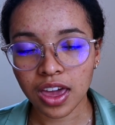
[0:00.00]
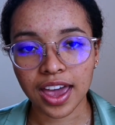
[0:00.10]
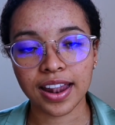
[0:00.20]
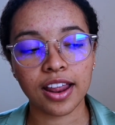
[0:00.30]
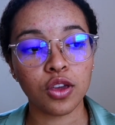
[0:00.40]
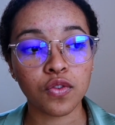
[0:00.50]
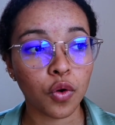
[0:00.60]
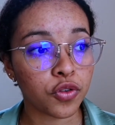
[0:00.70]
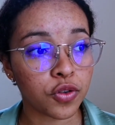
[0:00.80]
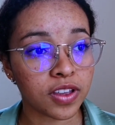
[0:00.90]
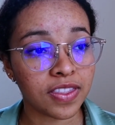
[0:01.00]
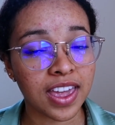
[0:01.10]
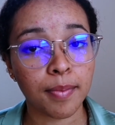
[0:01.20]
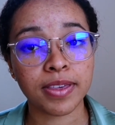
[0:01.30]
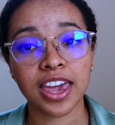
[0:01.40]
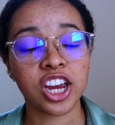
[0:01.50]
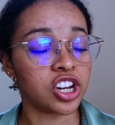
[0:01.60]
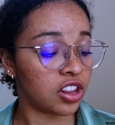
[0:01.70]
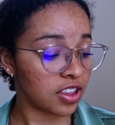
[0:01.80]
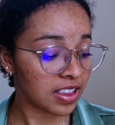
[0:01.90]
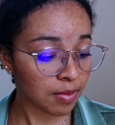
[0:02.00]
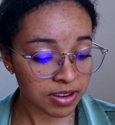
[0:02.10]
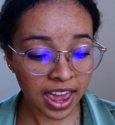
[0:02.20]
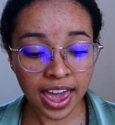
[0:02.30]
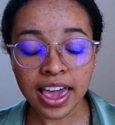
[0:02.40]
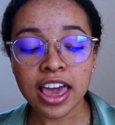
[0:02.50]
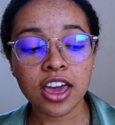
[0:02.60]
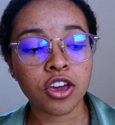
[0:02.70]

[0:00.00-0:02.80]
and that you've also sent the application at the same day,